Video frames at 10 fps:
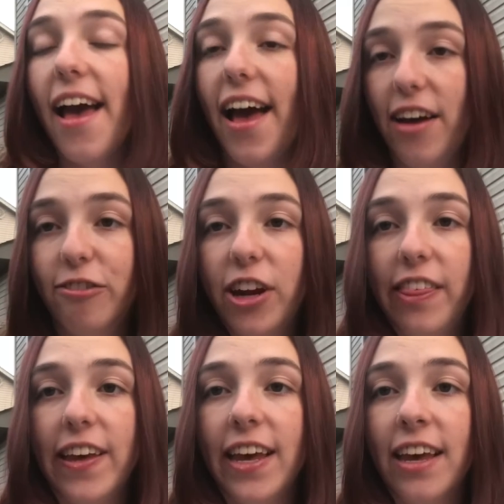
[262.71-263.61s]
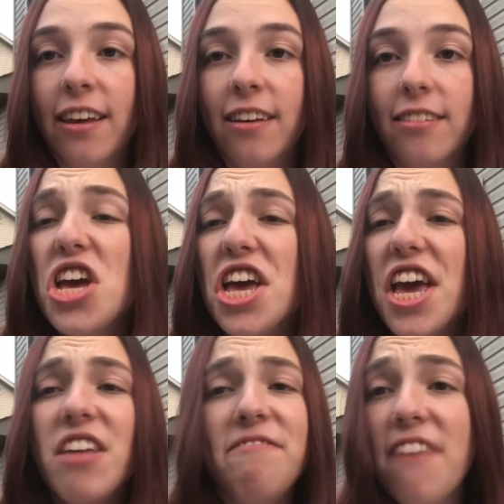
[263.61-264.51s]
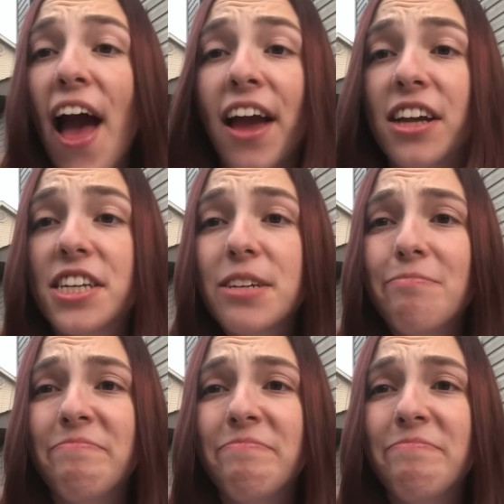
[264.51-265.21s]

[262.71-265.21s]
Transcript: everything. In fact,